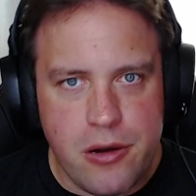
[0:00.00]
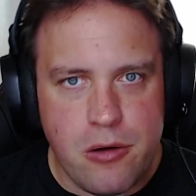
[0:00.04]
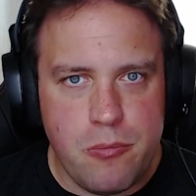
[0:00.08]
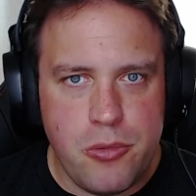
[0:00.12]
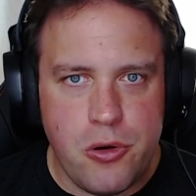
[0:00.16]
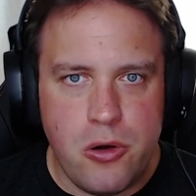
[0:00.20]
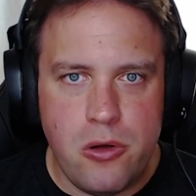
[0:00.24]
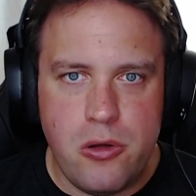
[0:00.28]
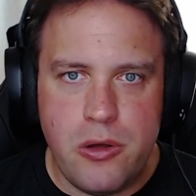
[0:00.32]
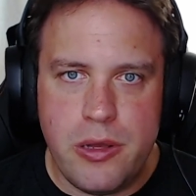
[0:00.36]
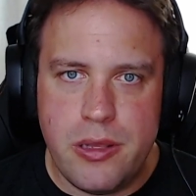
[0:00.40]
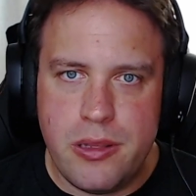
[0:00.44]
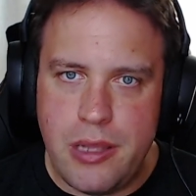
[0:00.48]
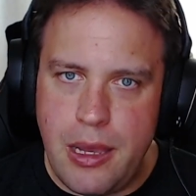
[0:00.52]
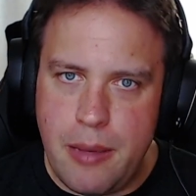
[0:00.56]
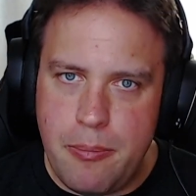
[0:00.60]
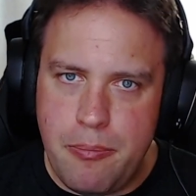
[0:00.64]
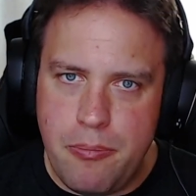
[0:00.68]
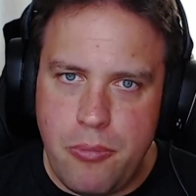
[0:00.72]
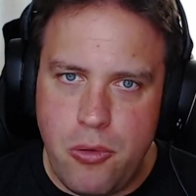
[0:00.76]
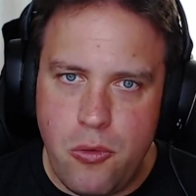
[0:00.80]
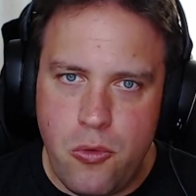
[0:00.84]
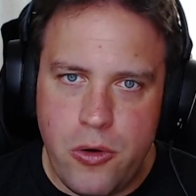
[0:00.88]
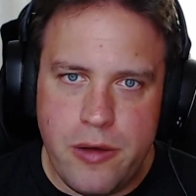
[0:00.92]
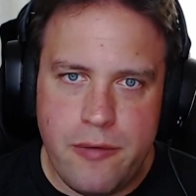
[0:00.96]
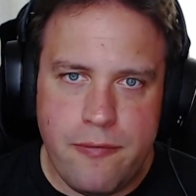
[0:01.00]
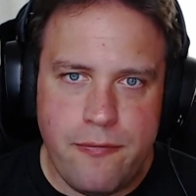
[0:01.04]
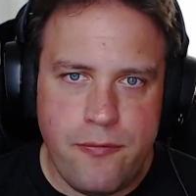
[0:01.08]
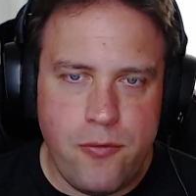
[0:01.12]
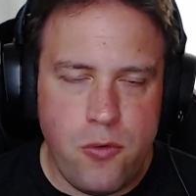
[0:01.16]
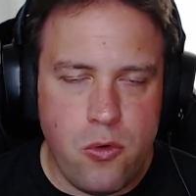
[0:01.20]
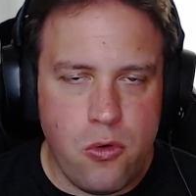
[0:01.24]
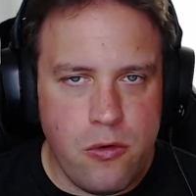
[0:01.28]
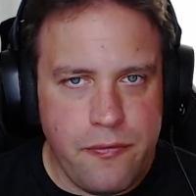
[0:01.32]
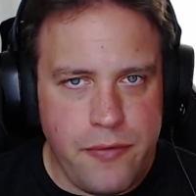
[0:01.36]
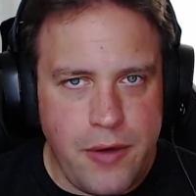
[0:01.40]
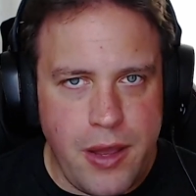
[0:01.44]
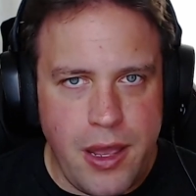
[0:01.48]
bullet, that
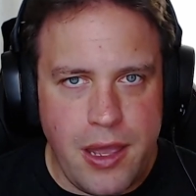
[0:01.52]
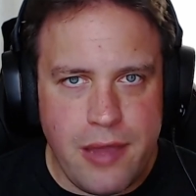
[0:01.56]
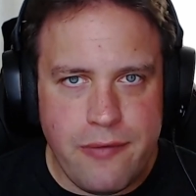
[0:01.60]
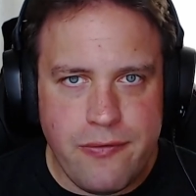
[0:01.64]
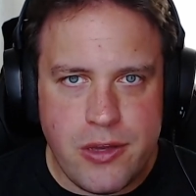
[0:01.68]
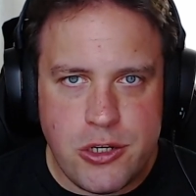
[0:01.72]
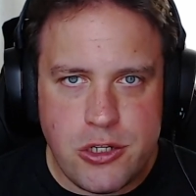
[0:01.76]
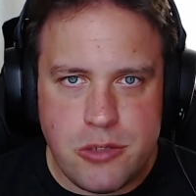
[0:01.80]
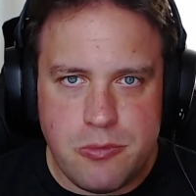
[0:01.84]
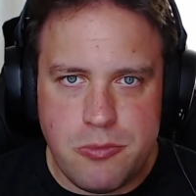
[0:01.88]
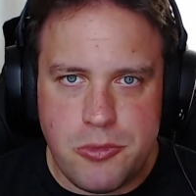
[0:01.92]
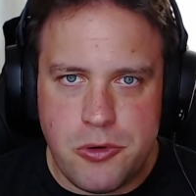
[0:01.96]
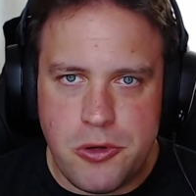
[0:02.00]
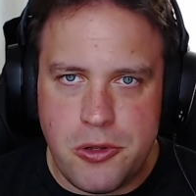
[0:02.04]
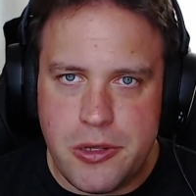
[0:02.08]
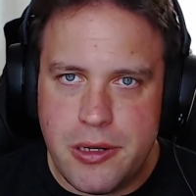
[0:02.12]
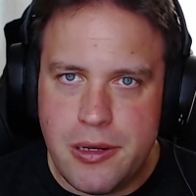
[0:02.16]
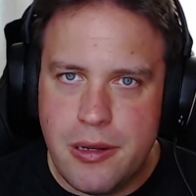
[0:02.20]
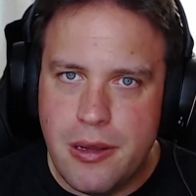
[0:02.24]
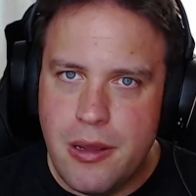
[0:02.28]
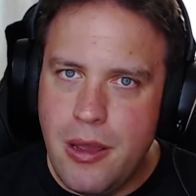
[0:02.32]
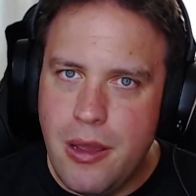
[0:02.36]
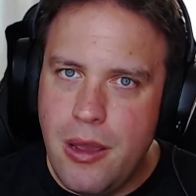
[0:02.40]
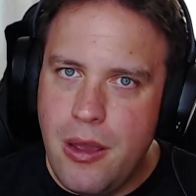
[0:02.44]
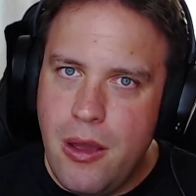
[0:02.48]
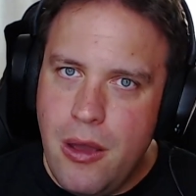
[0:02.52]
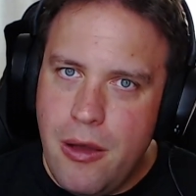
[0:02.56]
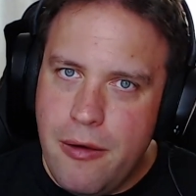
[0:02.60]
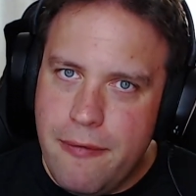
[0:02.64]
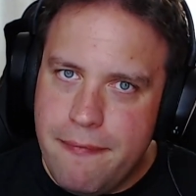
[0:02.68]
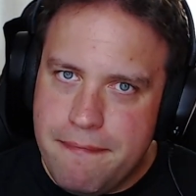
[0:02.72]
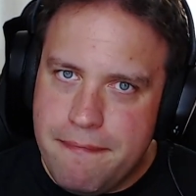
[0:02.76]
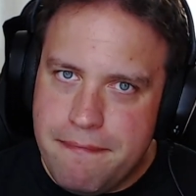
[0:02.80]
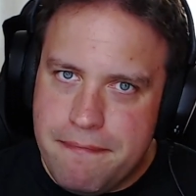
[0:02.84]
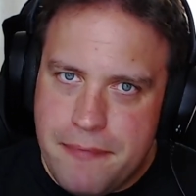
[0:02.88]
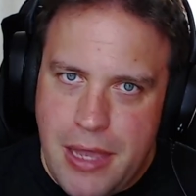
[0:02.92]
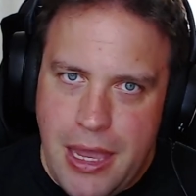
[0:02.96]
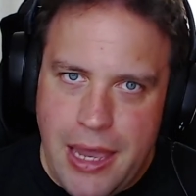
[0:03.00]
0.45 inch bullet
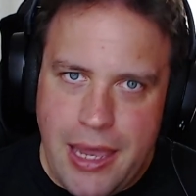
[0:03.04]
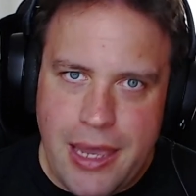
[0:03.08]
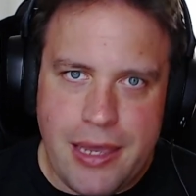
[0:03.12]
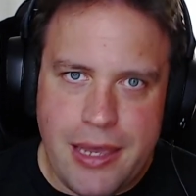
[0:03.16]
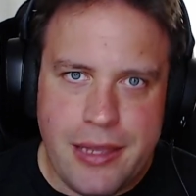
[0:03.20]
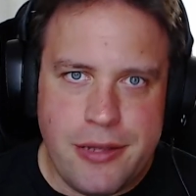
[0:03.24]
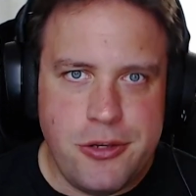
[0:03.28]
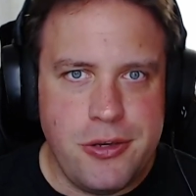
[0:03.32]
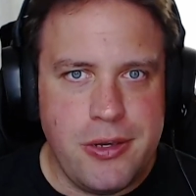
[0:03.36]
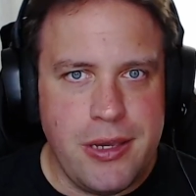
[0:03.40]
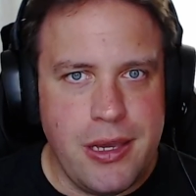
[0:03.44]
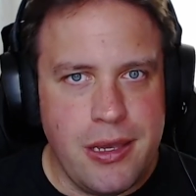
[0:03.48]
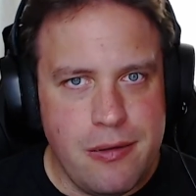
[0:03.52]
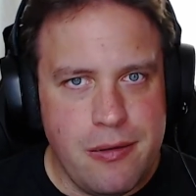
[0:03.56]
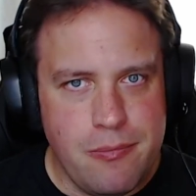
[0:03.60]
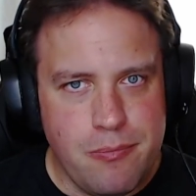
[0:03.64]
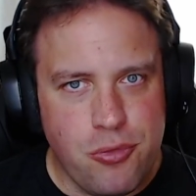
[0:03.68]
and you get